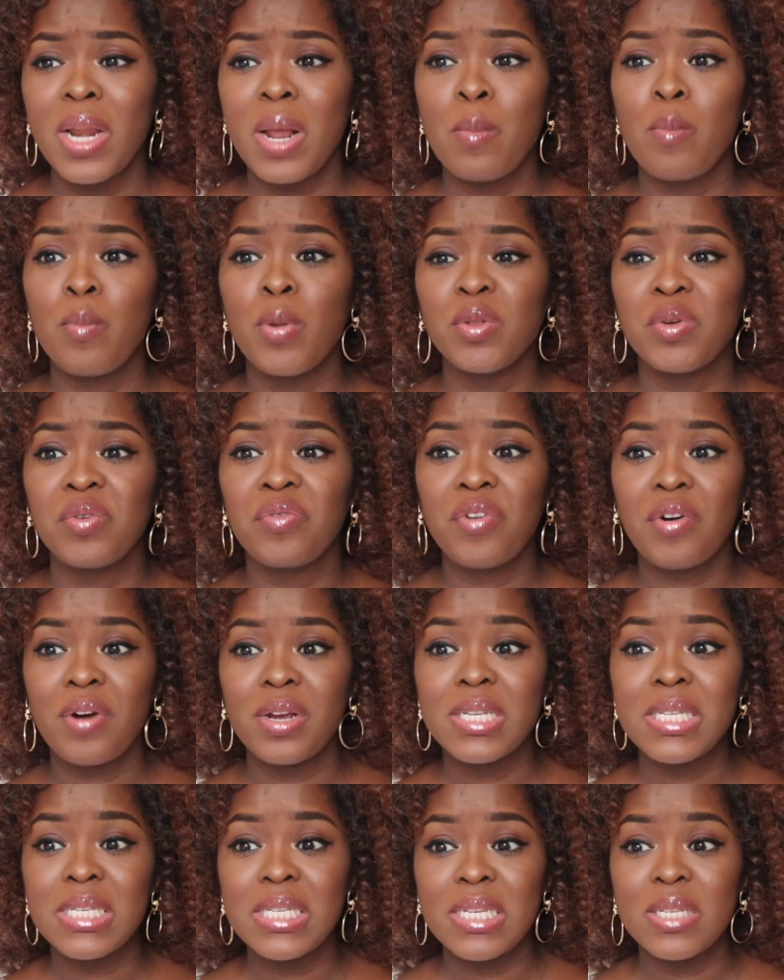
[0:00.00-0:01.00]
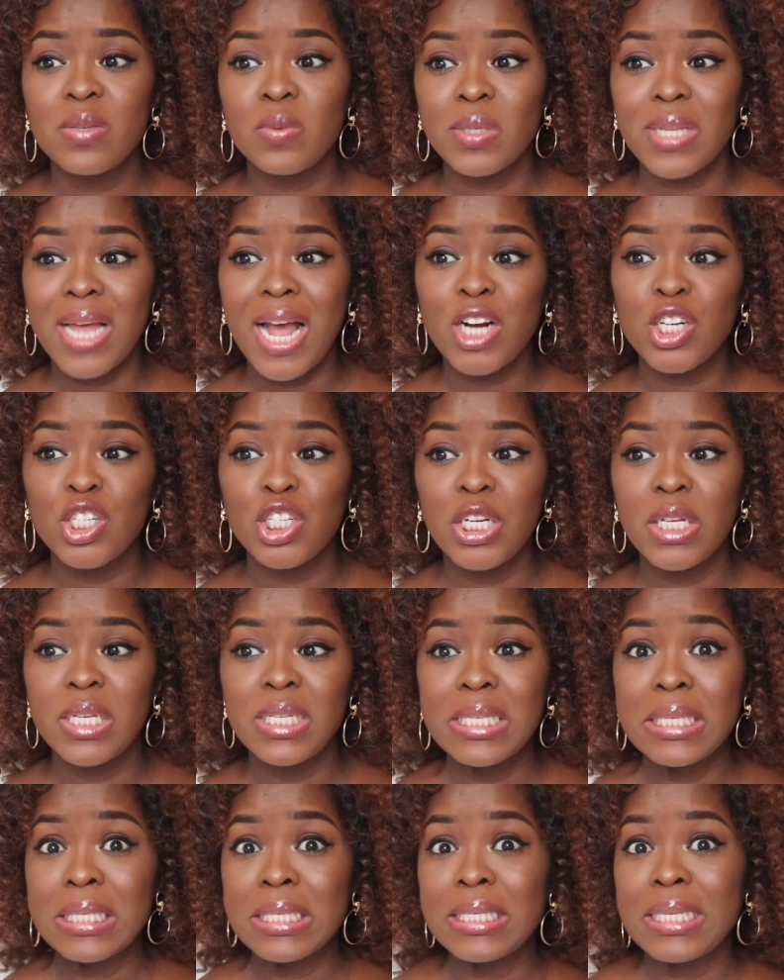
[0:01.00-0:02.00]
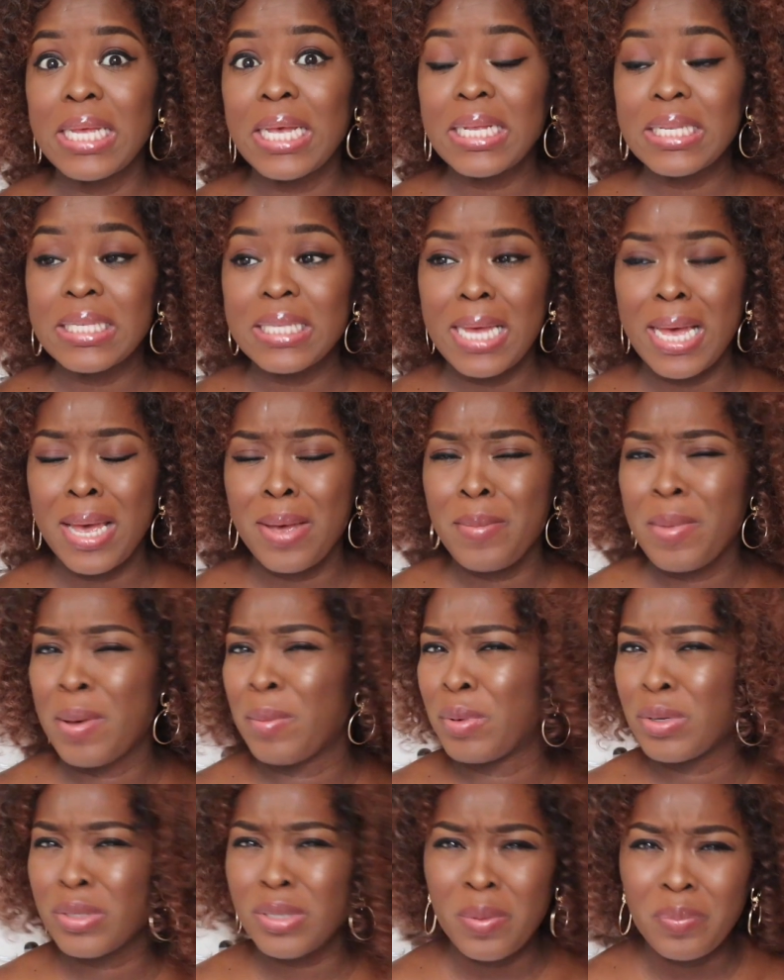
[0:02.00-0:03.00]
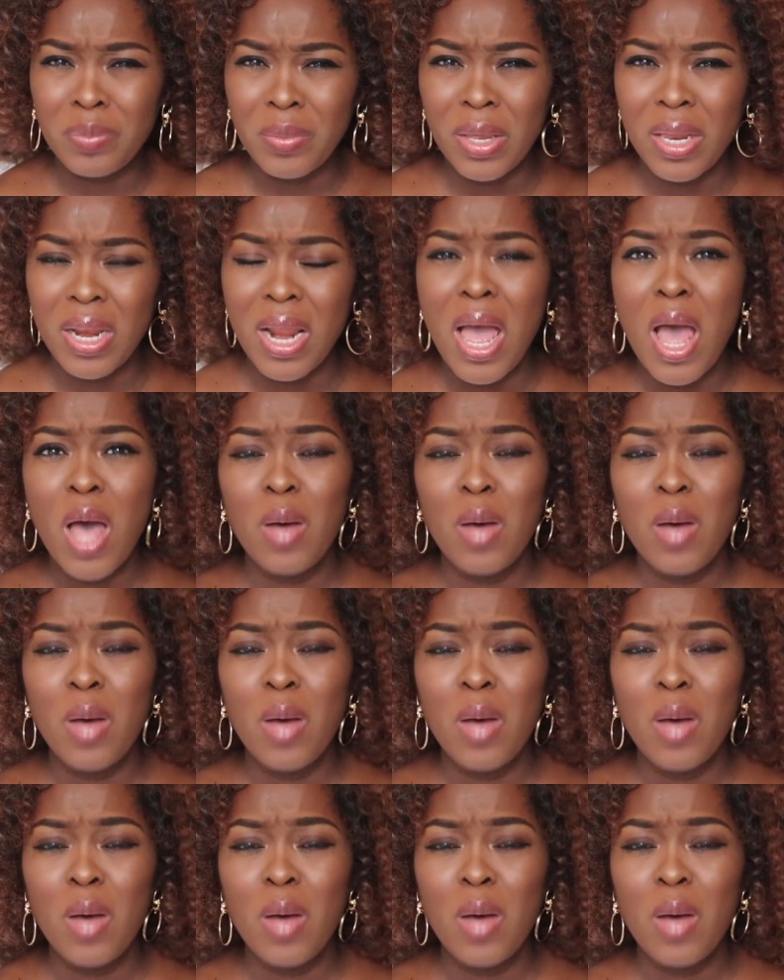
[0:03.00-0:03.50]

But the ovarian cyst was actually 6 mm or something.